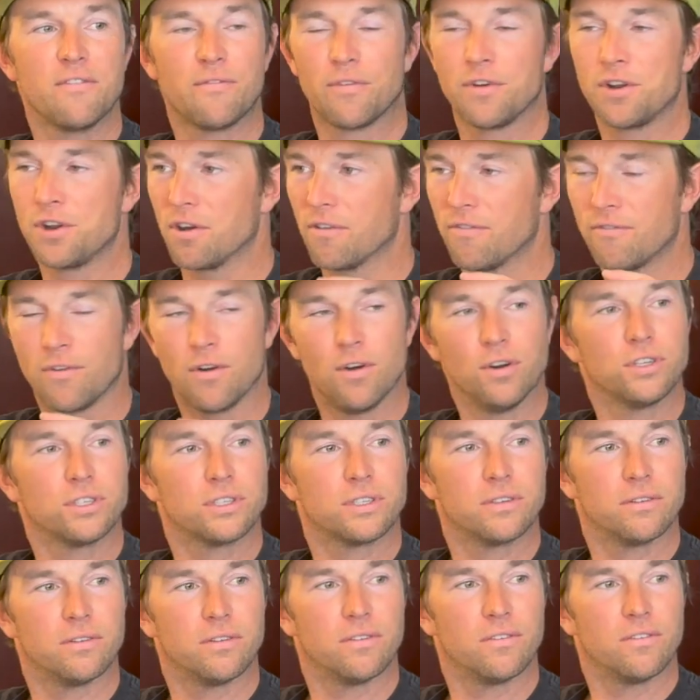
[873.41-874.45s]
for your
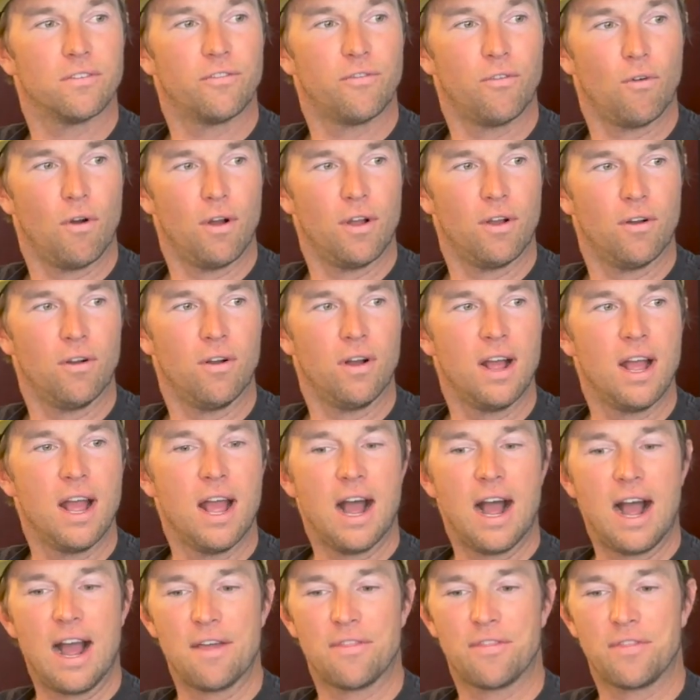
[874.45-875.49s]
first foil,
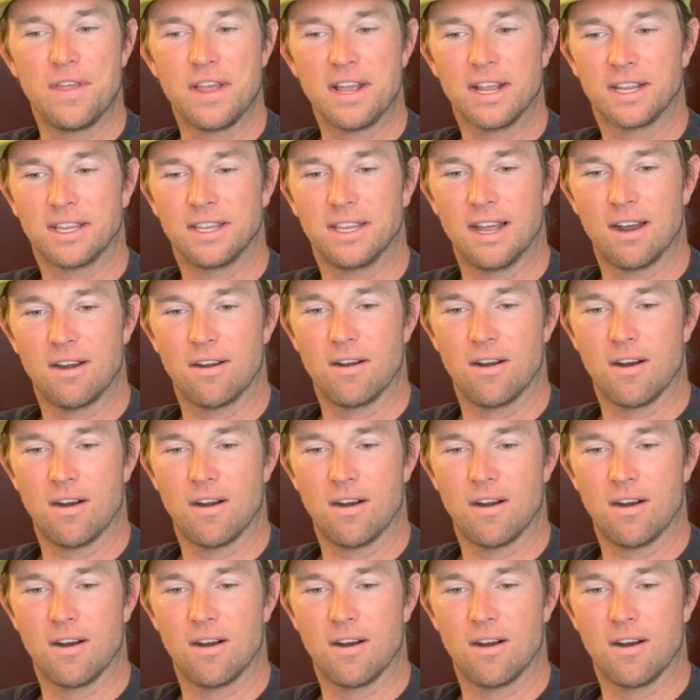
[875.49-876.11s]
I think there